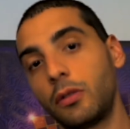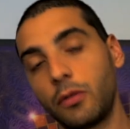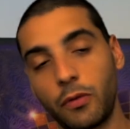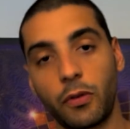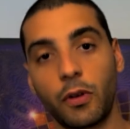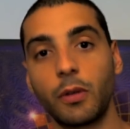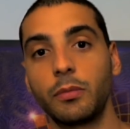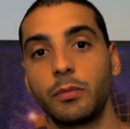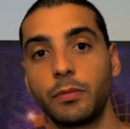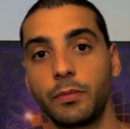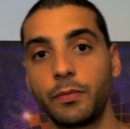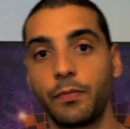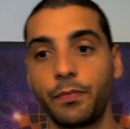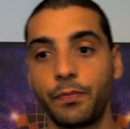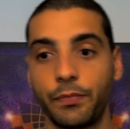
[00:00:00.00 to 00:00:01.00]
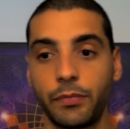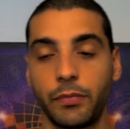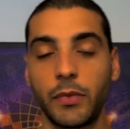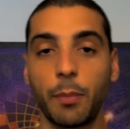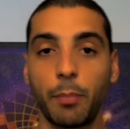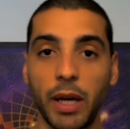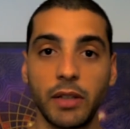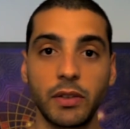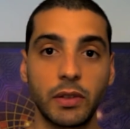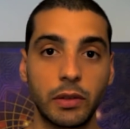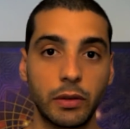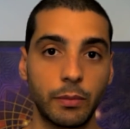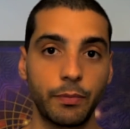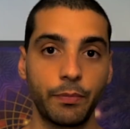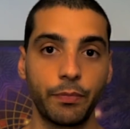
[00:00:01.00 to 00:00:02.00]
from the past,
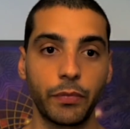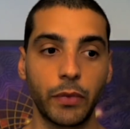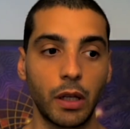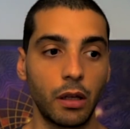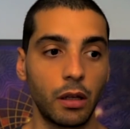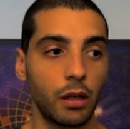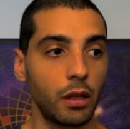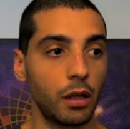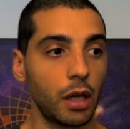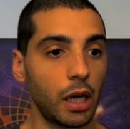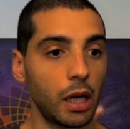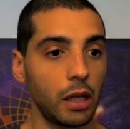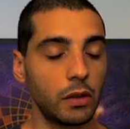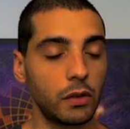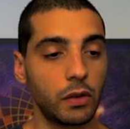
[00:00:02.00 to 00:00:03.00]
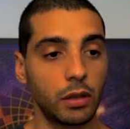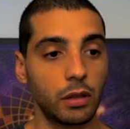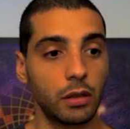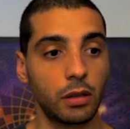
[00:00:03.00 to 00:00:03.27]
and